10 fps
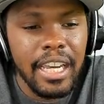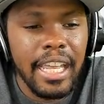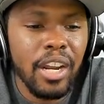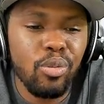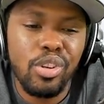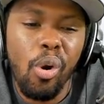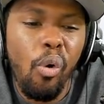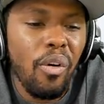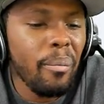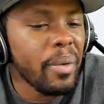I don't know
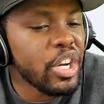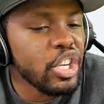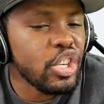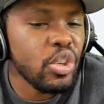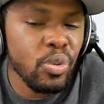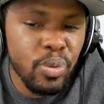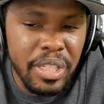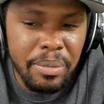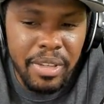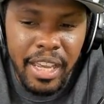if I'm gonna use
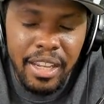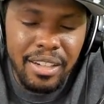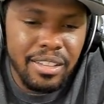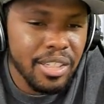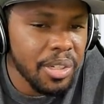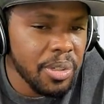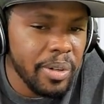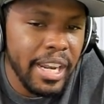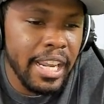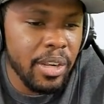him yet. So
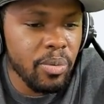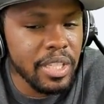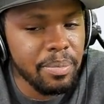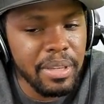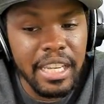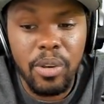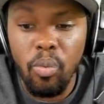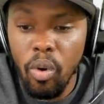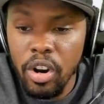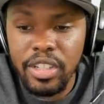at 81 speed, he
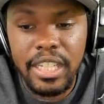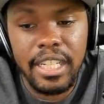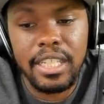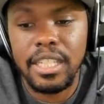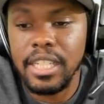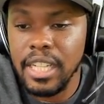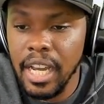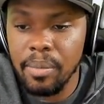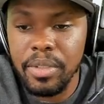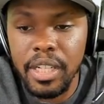works, he gets the
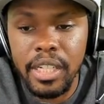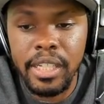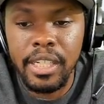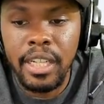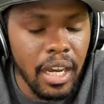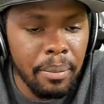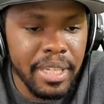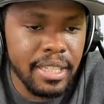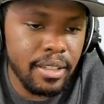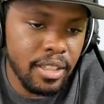job done. I
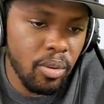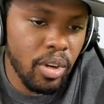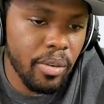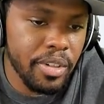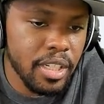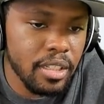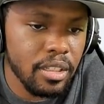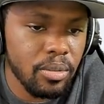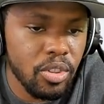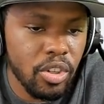mean, zone coverage is a little